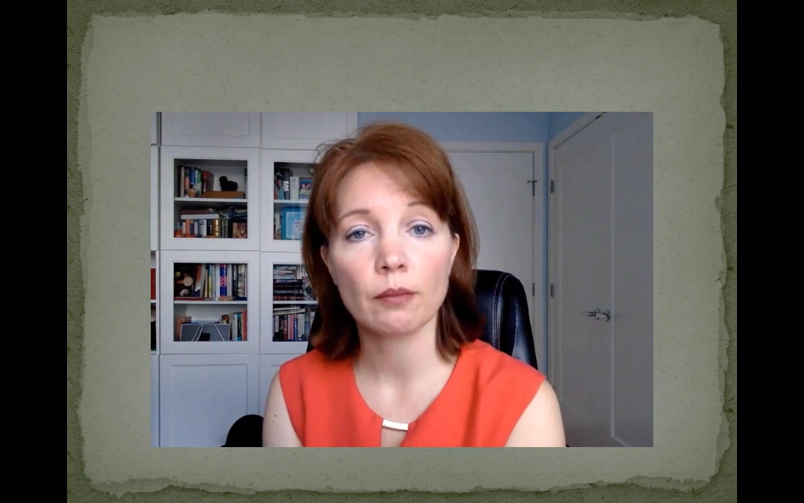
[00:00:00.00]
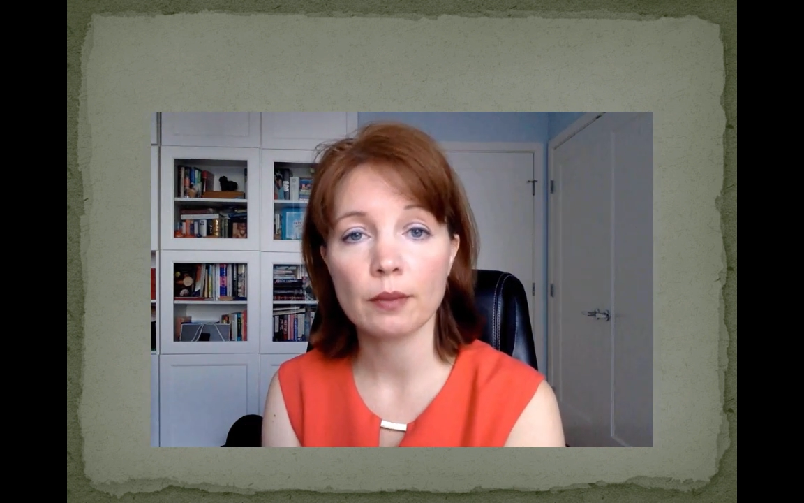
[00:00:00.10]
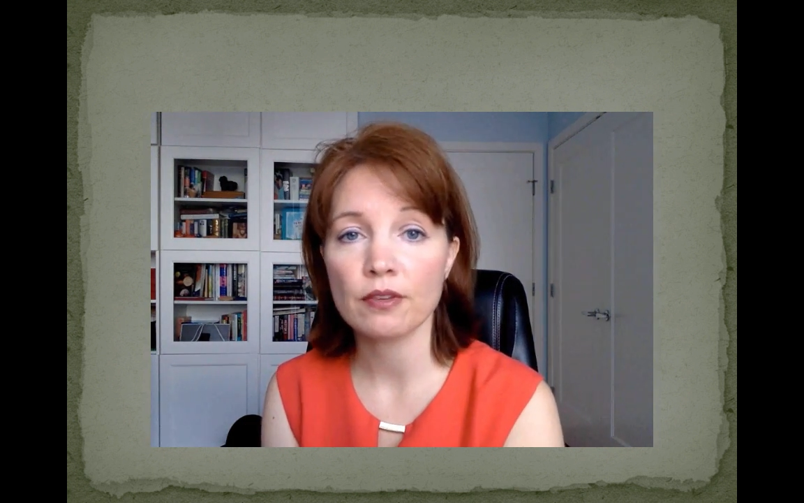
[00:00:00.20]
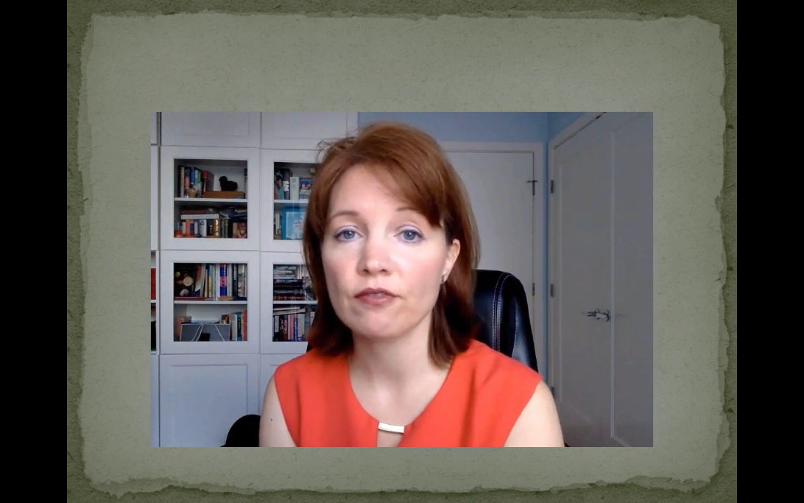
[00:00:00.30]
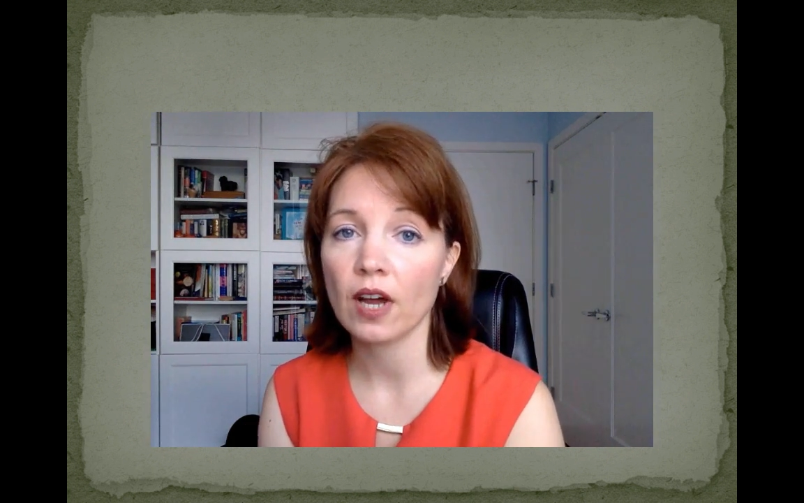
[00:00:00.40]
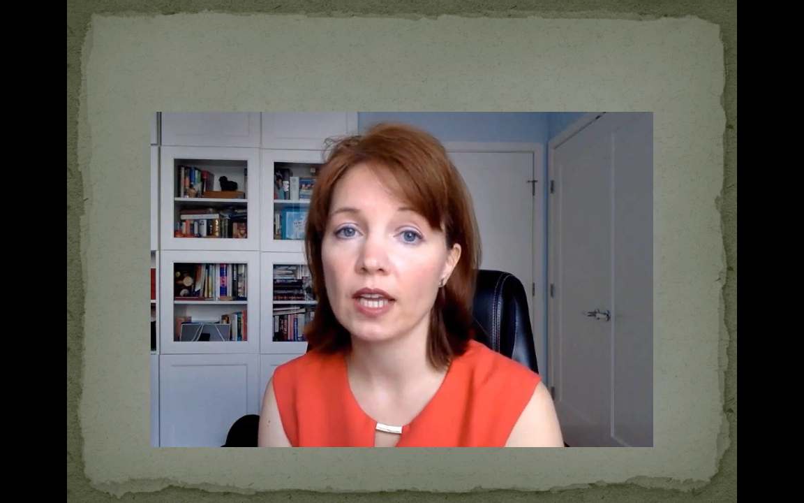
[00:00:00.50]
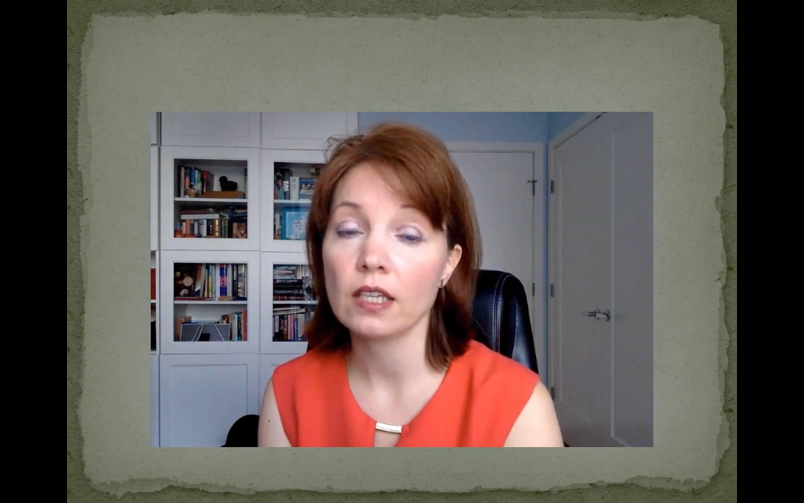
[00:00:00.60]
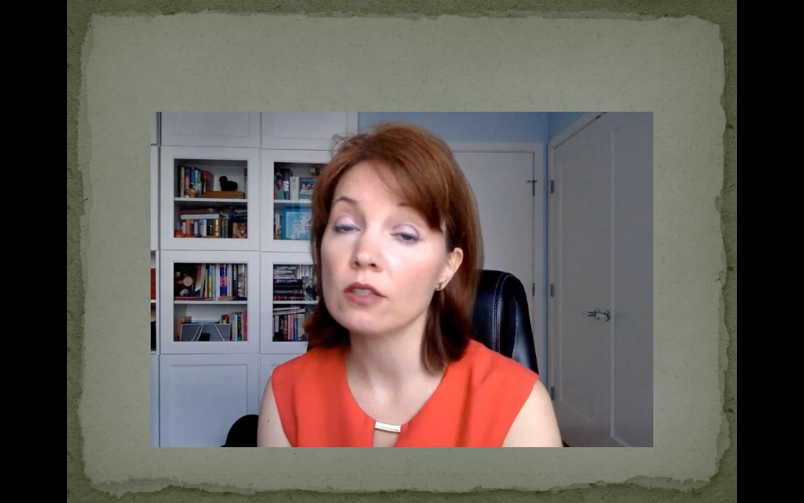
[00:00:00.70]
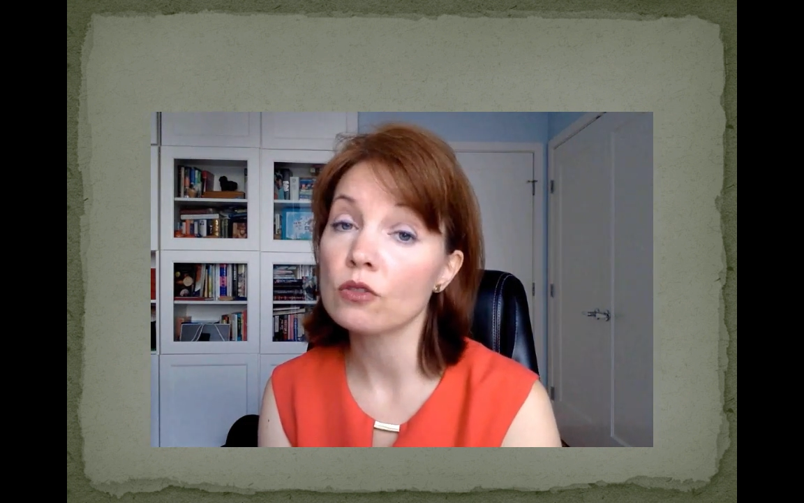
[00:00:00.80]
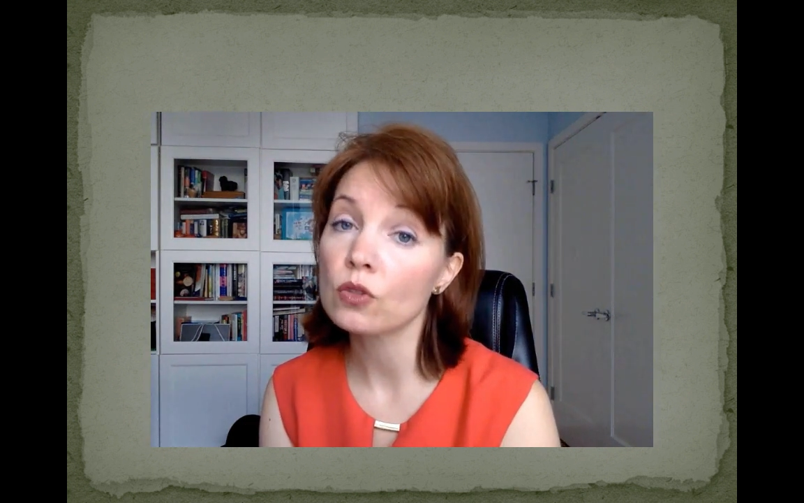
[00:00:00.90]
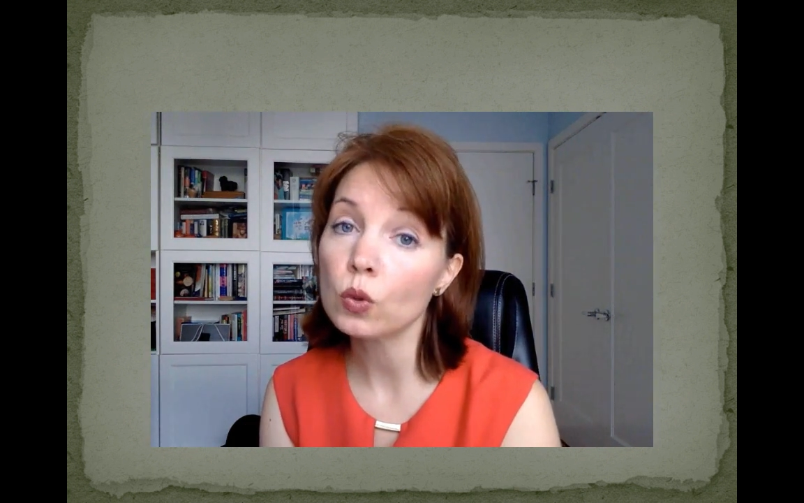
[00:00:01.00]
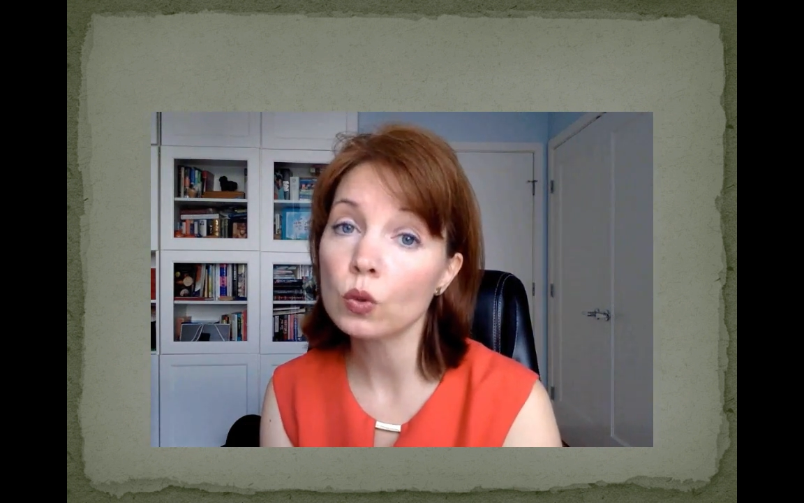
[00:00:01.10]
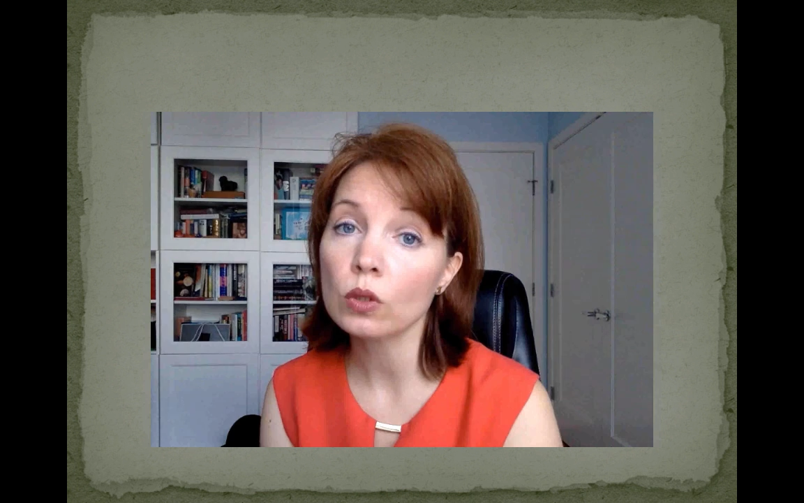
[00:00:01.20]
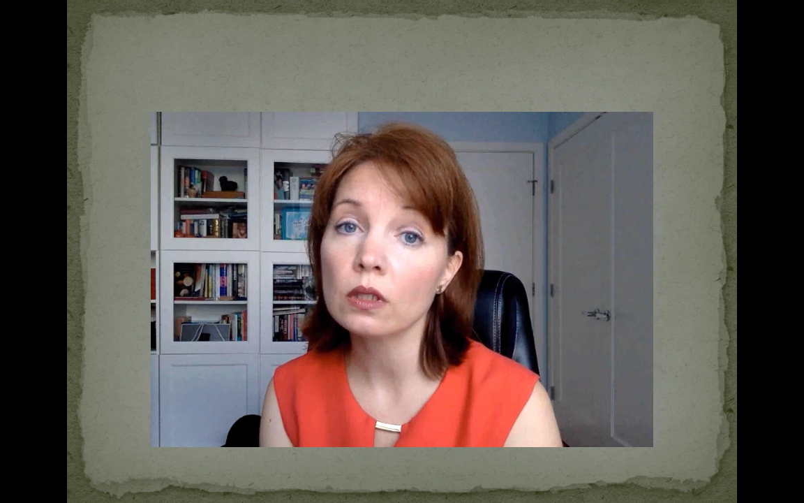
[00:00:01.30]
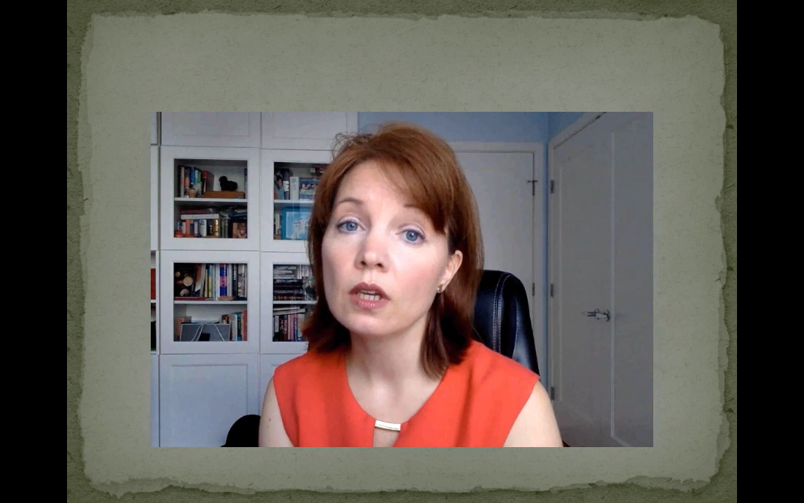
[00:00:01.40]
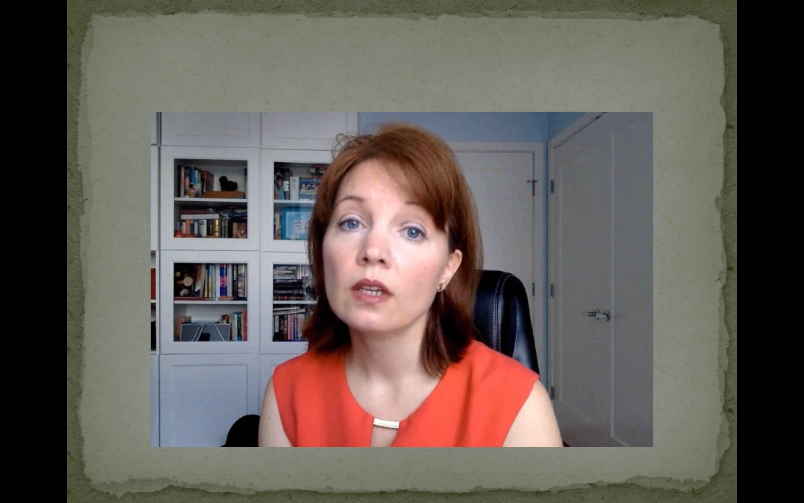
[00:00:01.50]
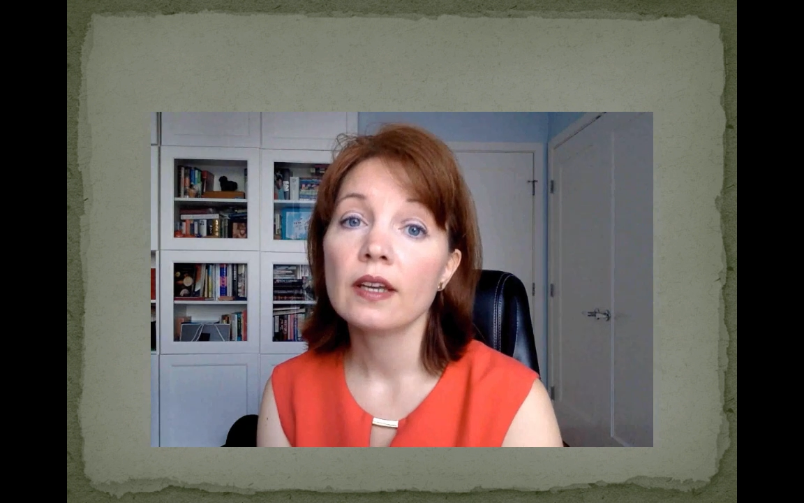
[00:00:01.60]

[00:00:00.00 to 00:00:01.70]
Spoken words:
might be fine in school